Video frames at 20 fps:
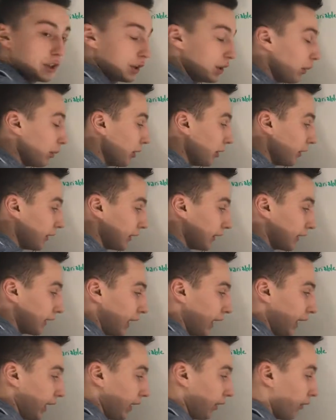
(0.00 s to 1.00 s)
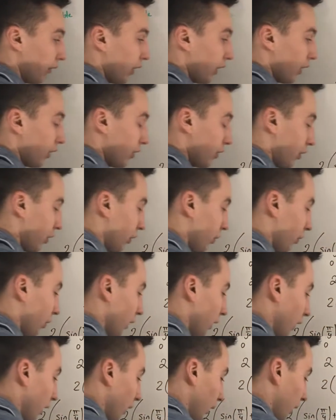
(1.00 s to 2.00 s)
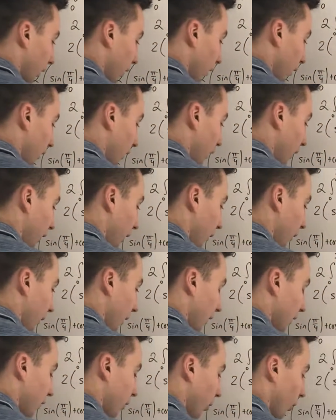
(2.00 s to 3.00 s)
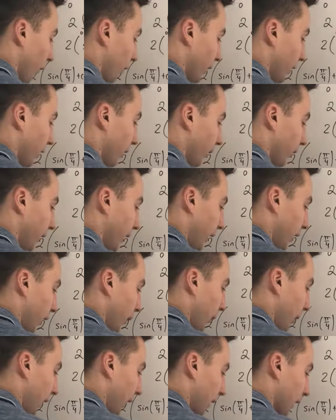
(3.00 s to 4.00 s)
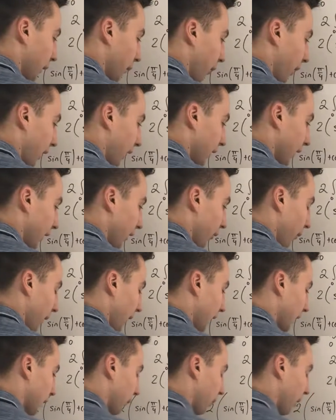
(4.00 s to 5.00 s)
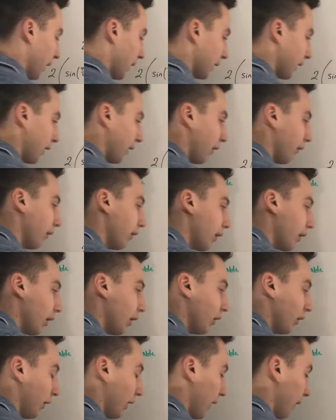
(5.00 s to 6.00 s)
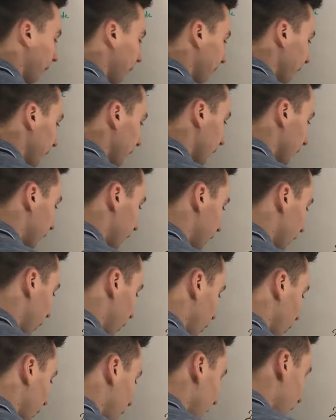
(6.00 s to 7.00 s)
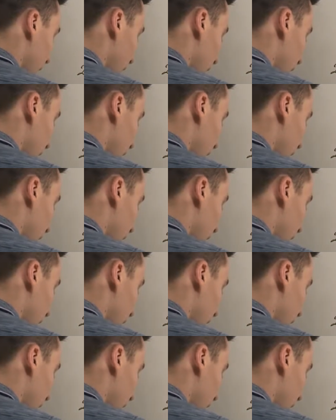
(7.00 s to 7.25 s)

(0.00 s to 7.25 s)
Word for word: distribute this negative to the rad 2 over 2's here, make this positive, make this positive. Okay, so we're going